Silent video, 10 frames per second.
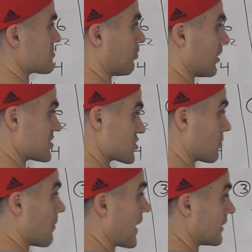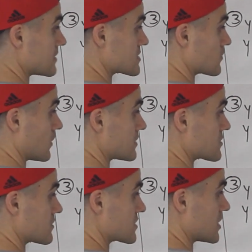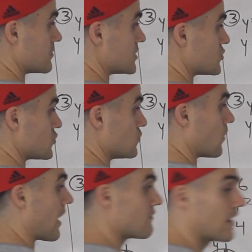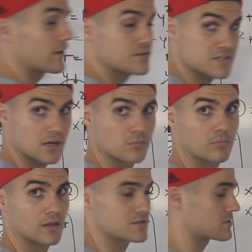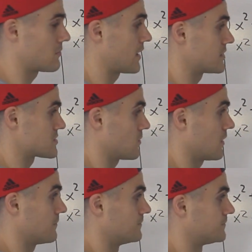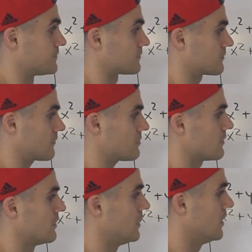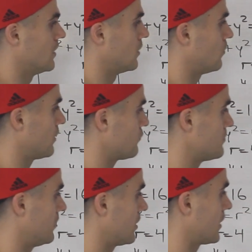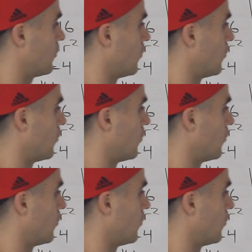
is plus or minus 1. So there's going to be two y values there, plus or minus 1. What if we plug